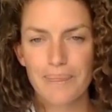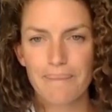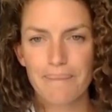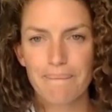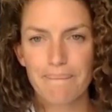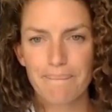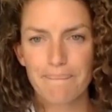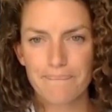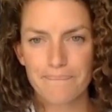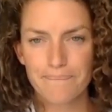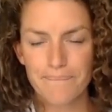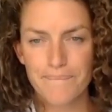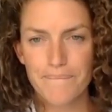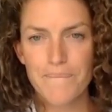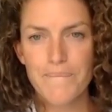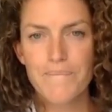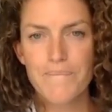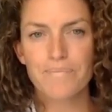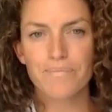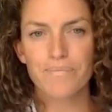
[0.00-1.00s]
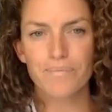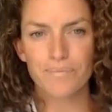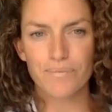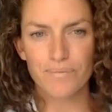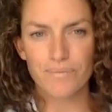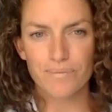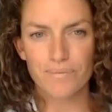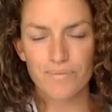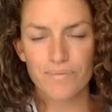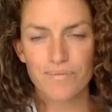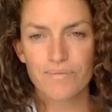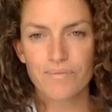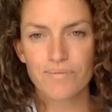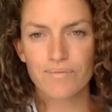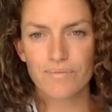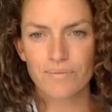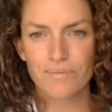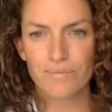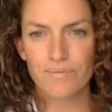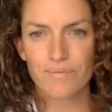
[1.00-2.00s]

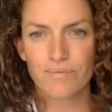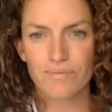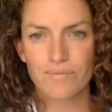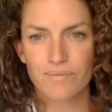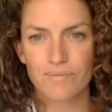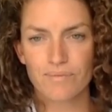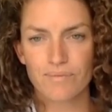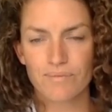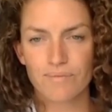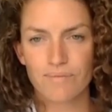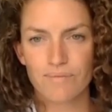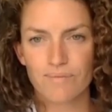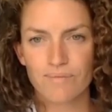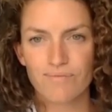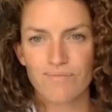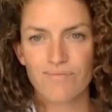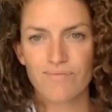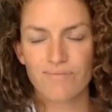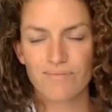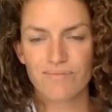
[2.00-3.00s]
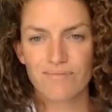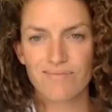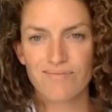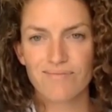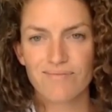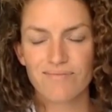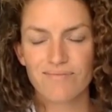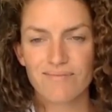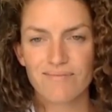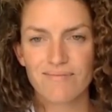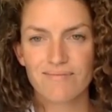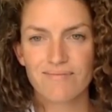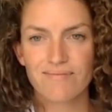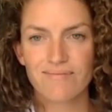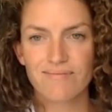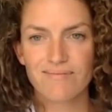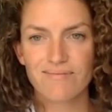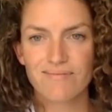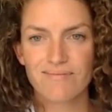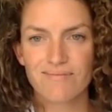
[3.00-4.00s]

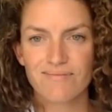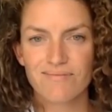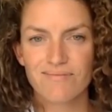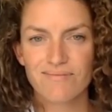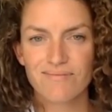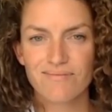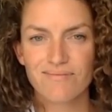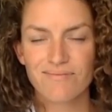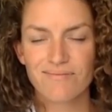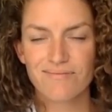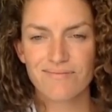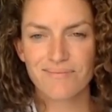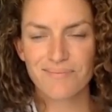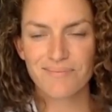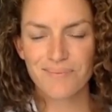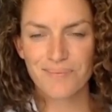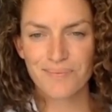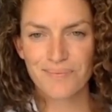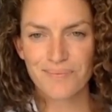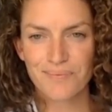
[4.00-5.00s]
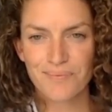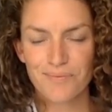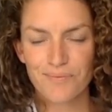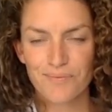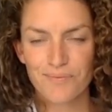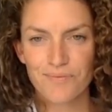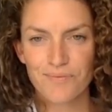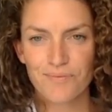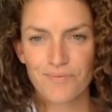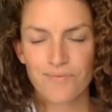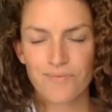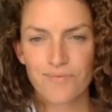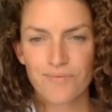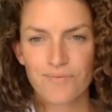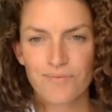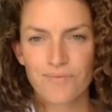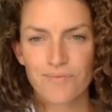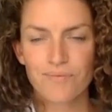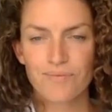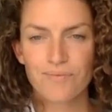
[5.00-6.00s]

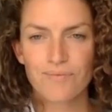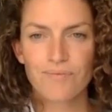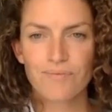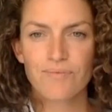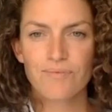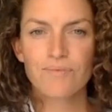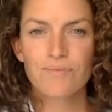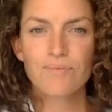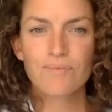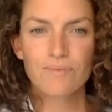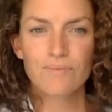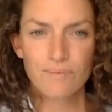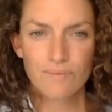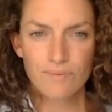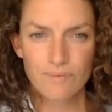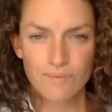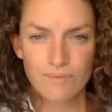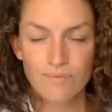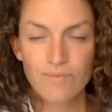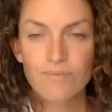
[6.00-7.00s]
This person isn't speaking.